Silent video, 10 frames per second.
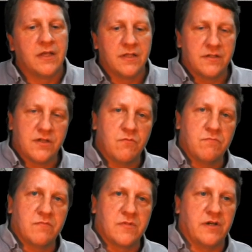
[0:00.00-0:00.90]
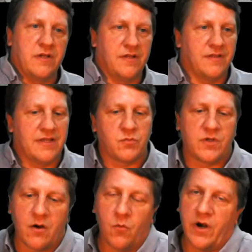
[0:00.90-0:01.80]
So that's
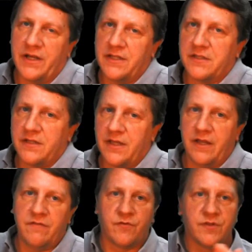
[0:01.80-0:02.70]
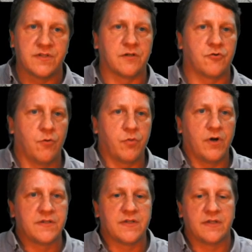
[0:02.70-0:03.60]
kind of what I did today for this intro
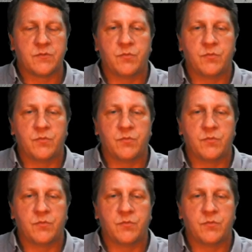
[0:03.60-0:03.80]
process.